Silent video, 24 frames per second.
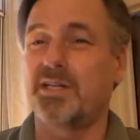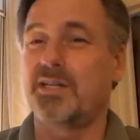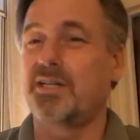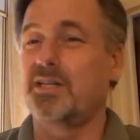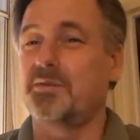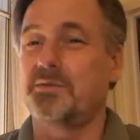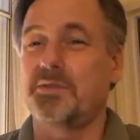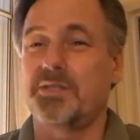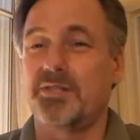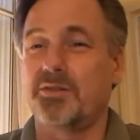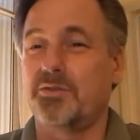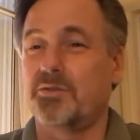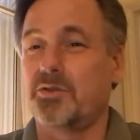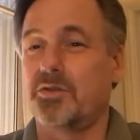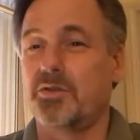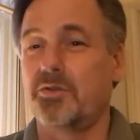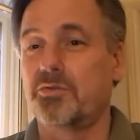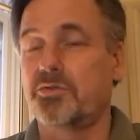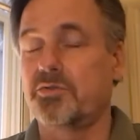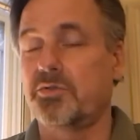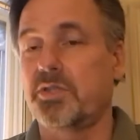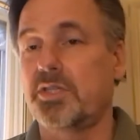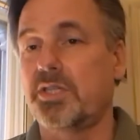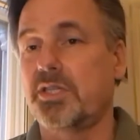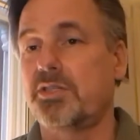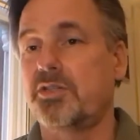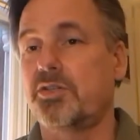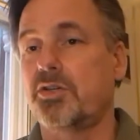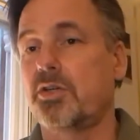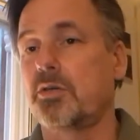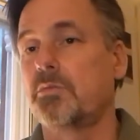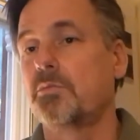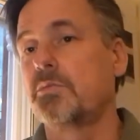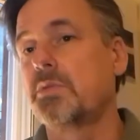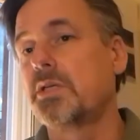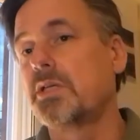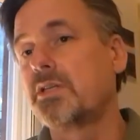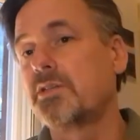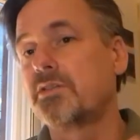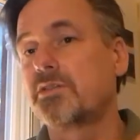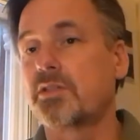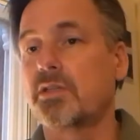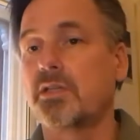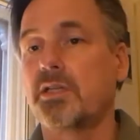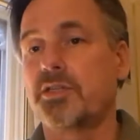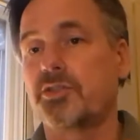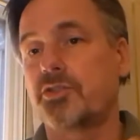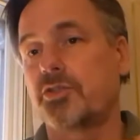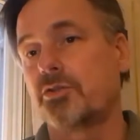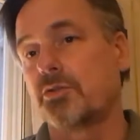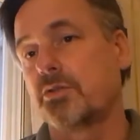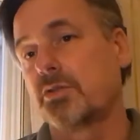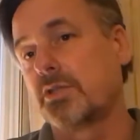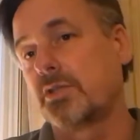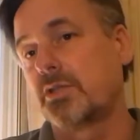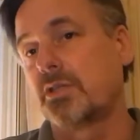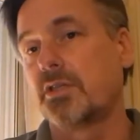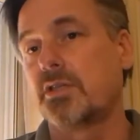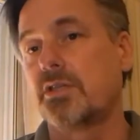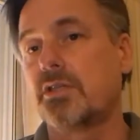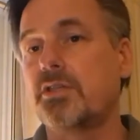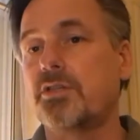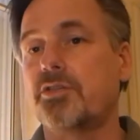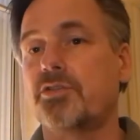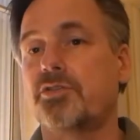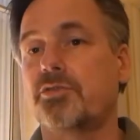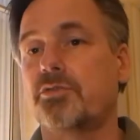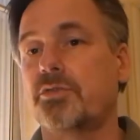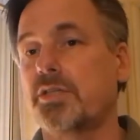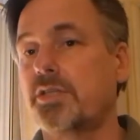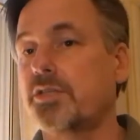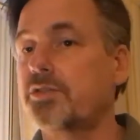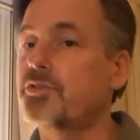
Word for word: I mean, no one knows what that term means unless you're in the industry.